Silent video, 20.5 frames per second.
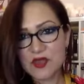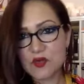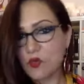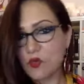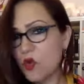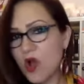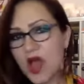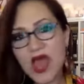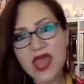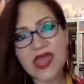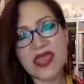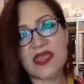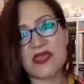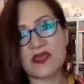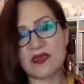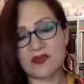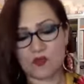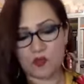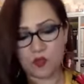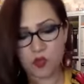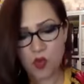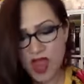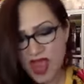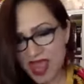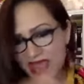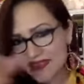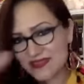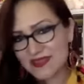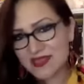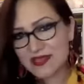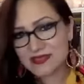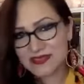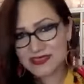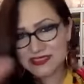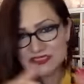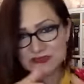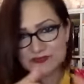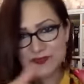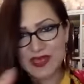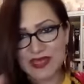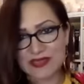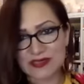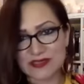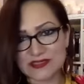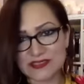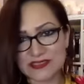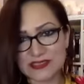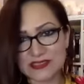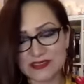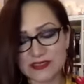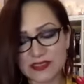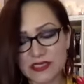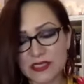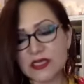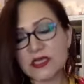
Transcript: Why that disparity?